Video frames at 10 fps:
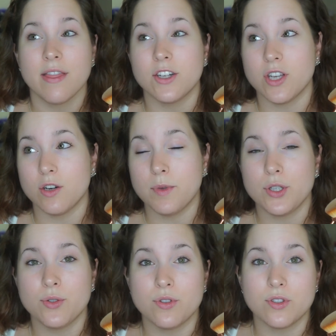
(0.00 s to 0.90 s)
the
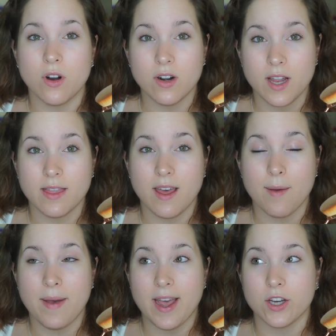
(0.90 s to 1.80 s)
gentleman who started
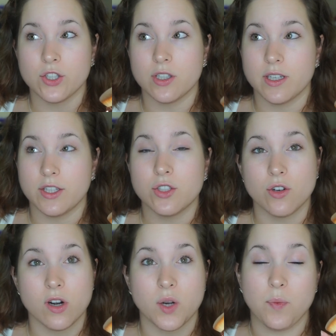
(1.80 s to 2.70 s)
them actually
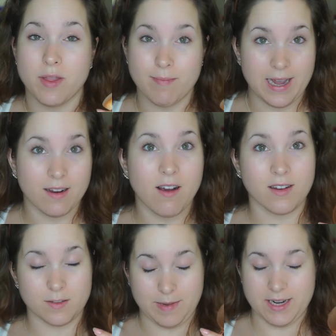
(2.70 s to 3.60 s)
started with MAC
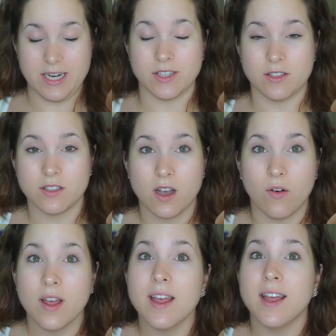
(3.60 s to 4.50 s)
Cosmetics, so,